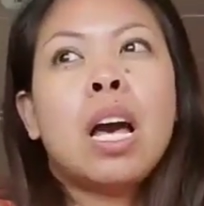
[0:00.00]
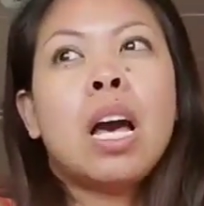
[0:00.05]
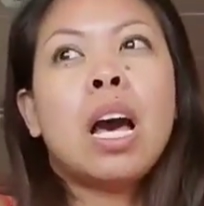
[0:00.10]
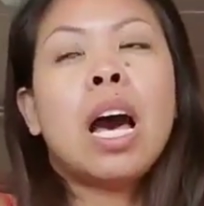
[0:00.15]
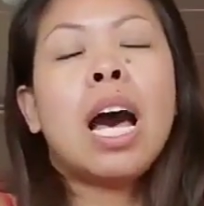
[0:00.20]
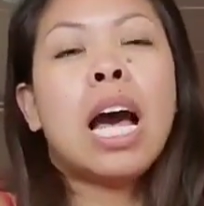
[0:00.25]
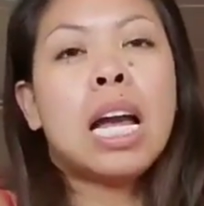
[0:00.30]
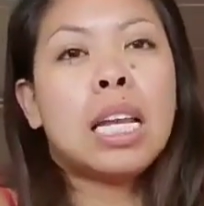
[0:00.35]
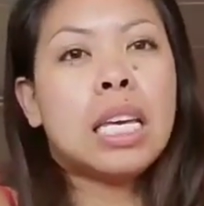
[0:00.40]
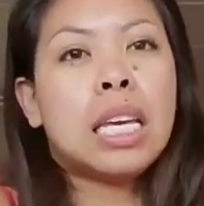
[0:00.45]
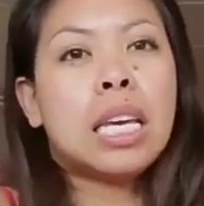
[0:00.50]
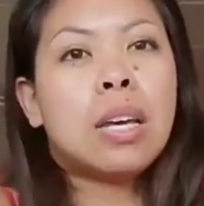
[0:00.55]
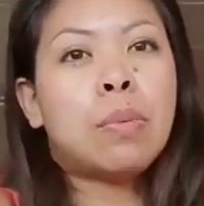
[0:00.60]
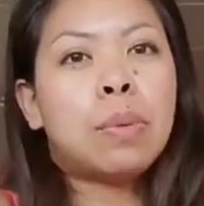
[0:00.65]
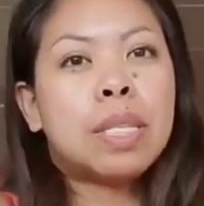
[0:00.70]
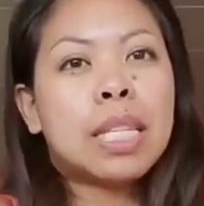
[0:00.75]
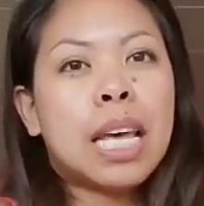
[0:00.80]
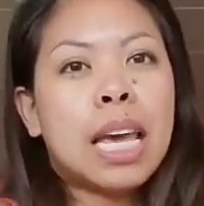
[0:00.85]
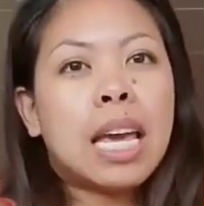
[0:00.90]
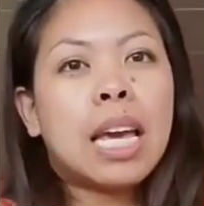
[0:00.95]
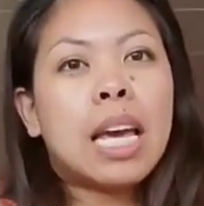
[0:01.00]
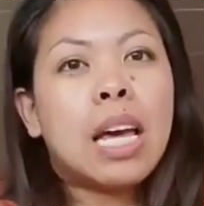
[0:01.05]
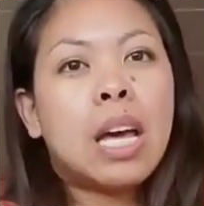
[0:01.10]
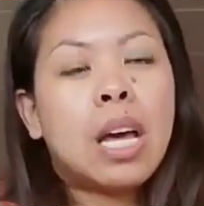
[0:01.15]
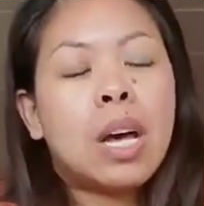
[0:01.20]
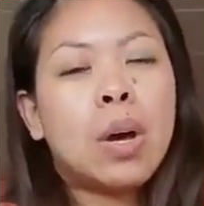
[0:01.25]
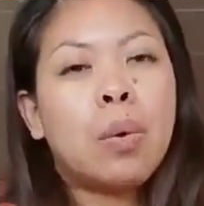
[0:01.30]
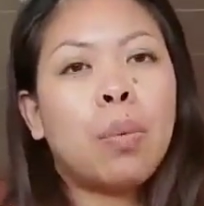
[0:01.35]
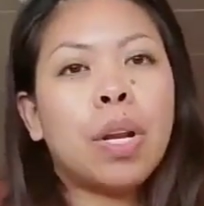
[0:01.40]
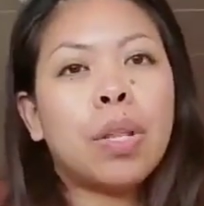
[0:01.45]
honey. It was like
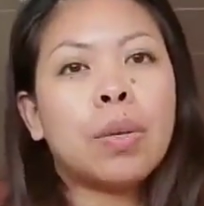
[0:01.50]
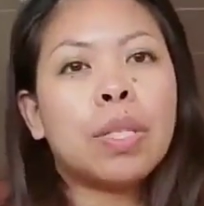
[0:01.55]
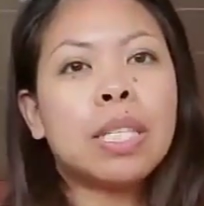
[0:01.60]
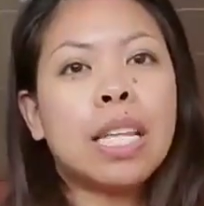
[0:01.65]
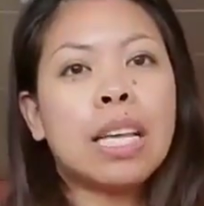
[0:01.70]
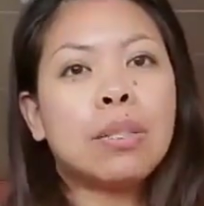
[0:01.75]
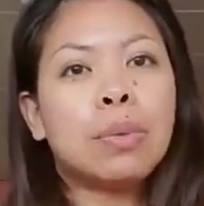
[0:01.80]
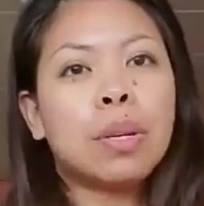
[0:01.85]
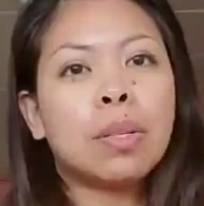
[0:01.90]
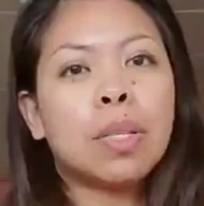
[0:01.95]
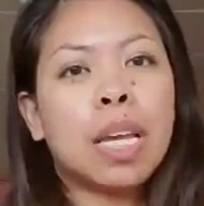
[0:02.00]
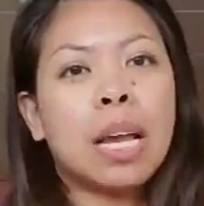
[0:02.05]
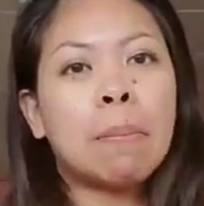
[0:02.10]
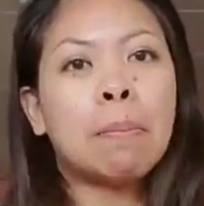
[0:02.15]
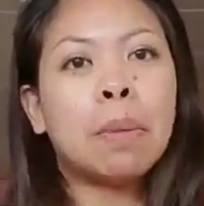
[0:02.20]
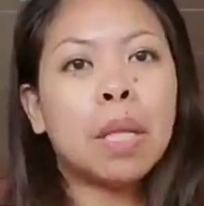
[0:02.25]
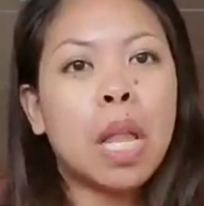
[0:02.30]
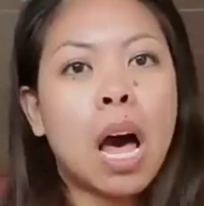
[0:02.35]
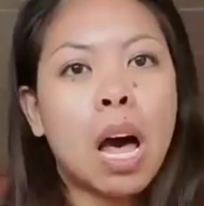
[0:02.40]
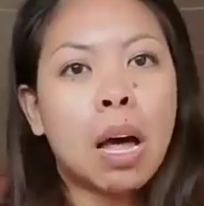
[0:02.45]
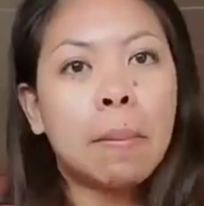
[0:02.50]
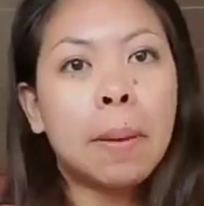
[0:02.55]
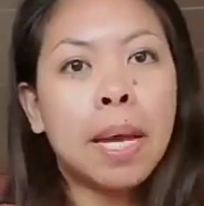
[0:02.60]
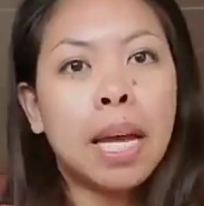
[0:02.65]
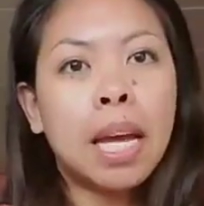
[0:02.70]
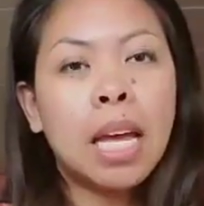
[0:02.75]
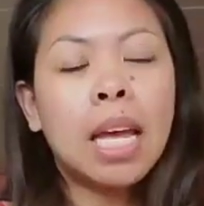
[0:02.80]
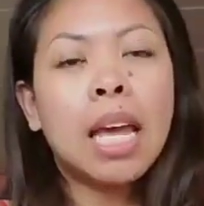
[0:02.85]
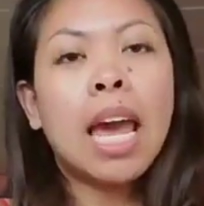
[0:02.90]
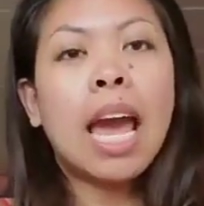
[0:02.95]
one of those things where it's like a blob,
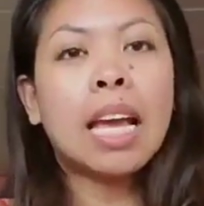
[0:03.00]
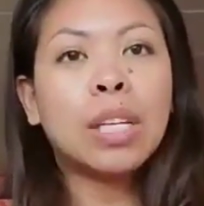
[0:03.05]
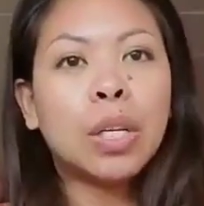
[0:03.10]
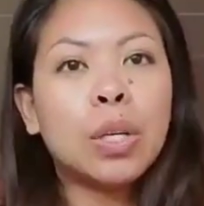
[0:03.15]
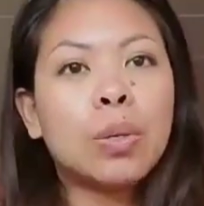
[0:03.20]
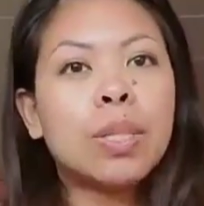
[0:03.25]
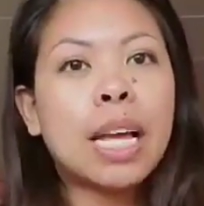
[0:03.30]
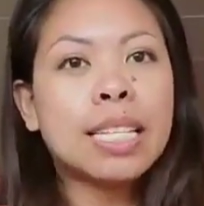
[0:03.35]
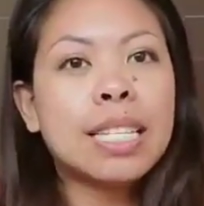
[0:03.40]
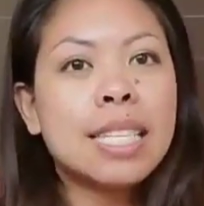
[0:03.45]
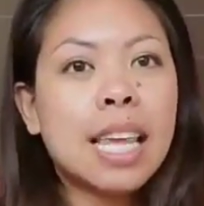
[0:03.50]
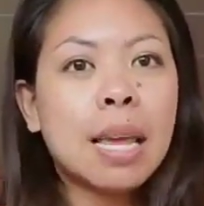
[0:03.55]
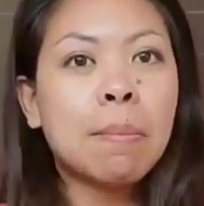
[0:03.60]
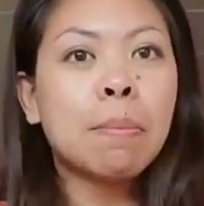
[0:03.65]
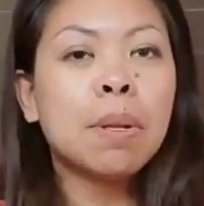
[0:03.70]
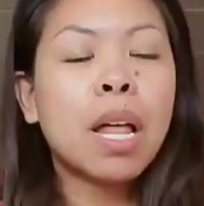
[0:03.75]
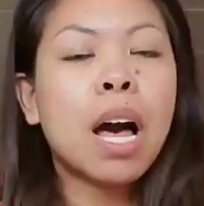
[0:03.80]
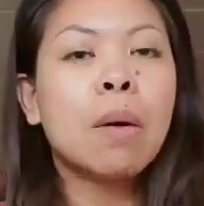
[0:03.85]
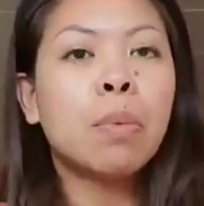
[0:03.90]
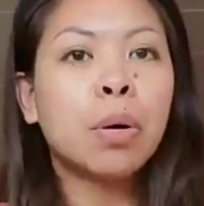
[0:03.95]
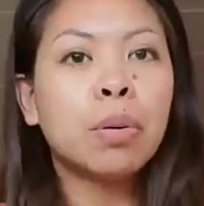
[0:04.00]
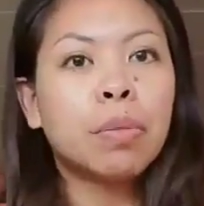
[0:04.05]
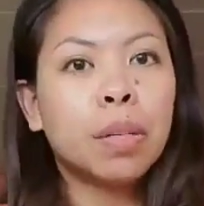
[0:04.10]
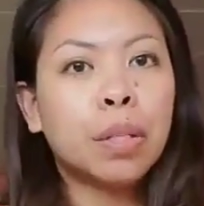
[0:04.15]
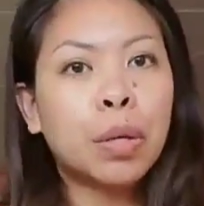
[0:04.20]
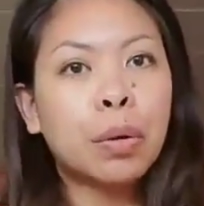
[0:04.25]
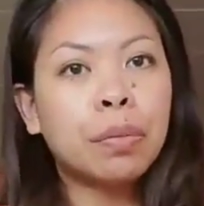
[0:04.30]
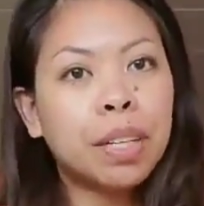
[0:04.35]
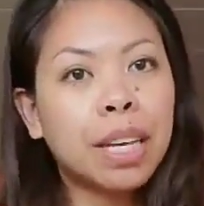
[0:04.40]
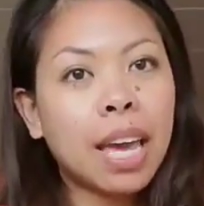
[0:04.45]
and you use that same blob over
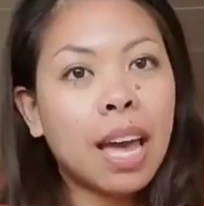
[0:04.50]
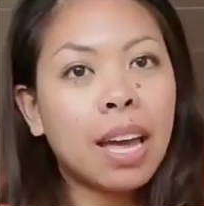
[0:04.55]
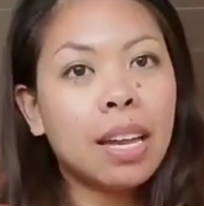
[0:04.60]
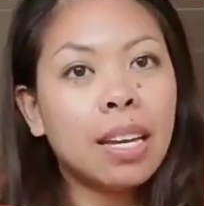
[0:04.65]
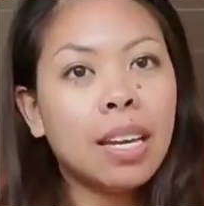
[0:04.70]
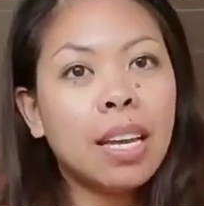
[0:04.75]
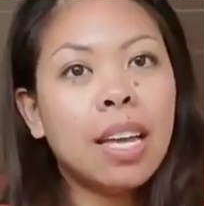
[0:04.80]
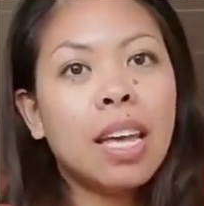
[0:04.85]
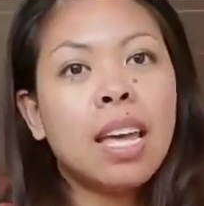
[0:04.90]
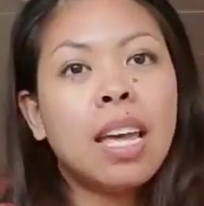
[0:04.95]
and over again.